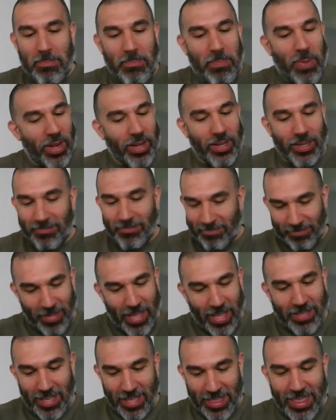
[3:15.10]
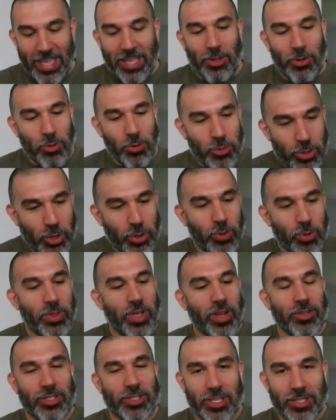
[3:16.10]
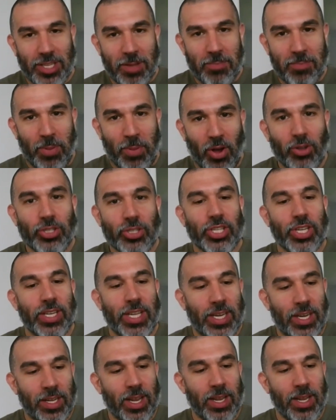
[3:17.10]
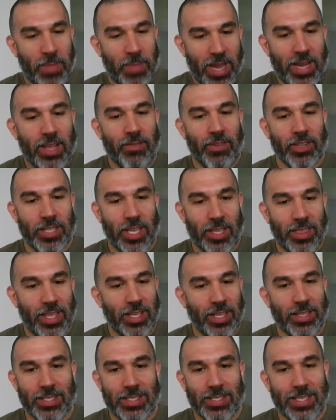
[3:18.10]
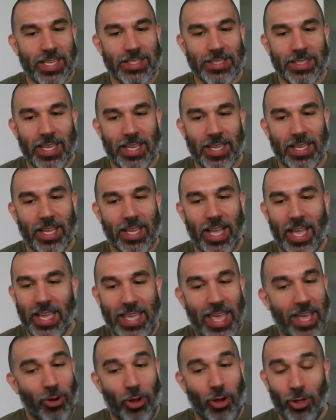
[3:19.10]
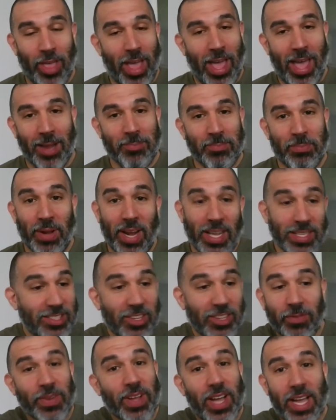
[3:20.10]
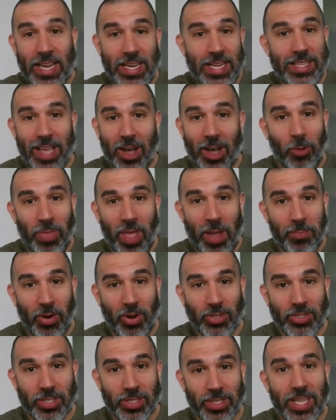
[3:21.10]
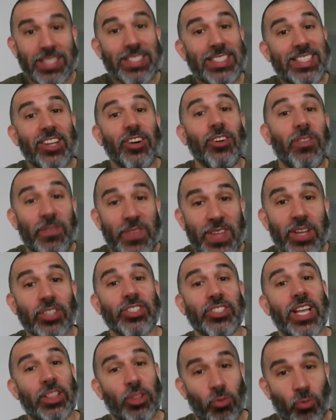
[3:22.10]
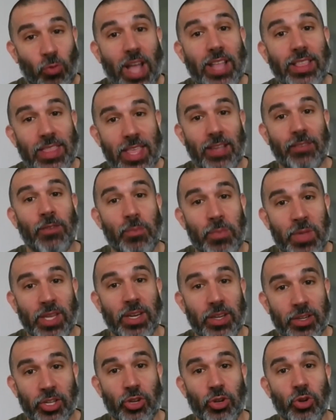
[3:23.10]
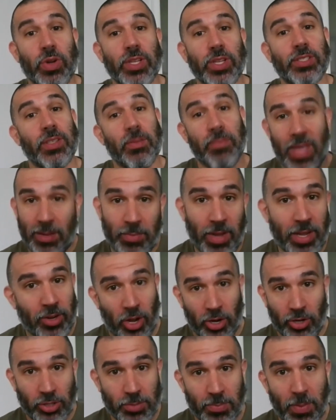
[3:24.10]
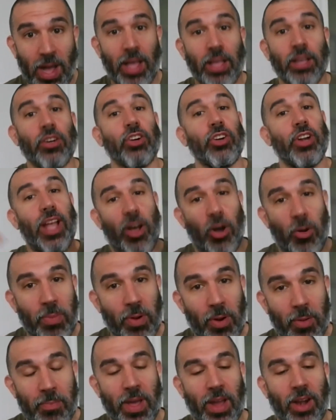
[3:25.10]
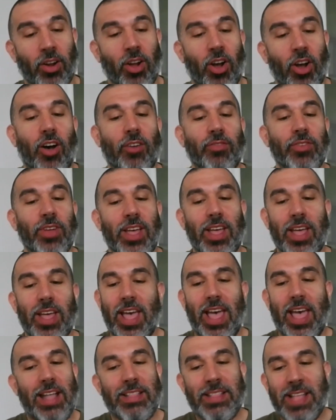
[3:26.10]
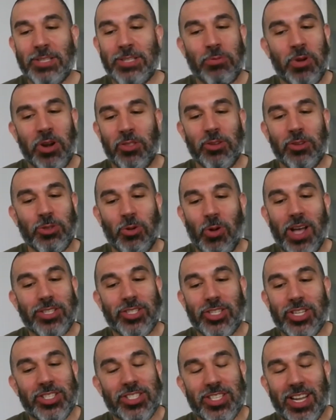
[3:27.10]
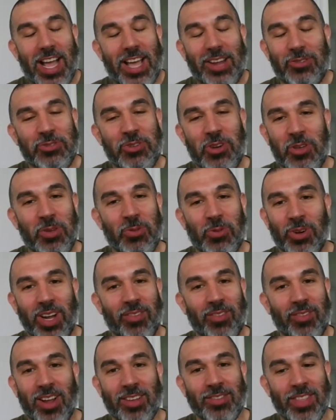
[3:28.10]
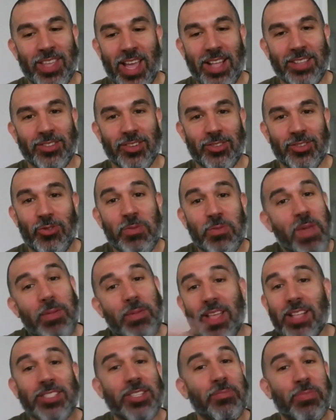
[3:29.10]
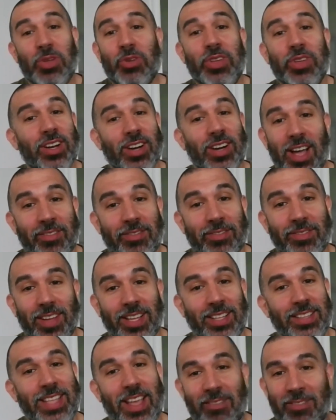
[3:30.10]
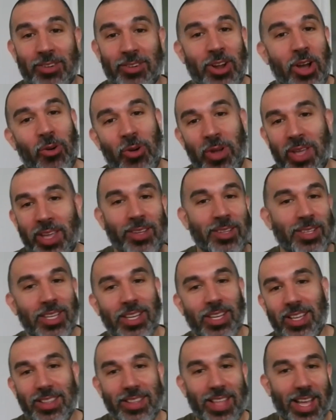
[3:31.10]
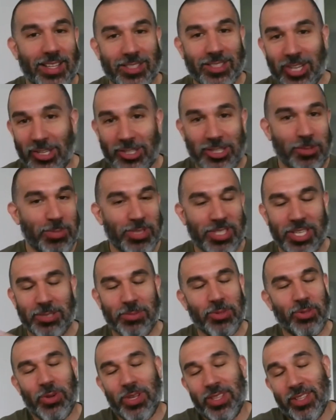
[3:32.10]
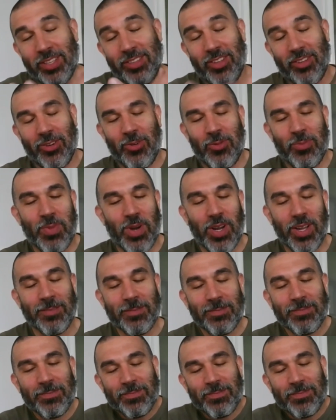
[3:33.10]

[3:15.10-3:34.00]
But as I think you do, there's this compulsion in many of us, I think, that says, like, I get all that, but I still feel like I need to help that person. It still feels like the right thing for me to do is to make my daughter smile or to help her better off. And that's one of those questions that I don't know that we'll ever have the answer to. And maybe that's the beauty of life, like, never knowing that juxtaposition between the two. But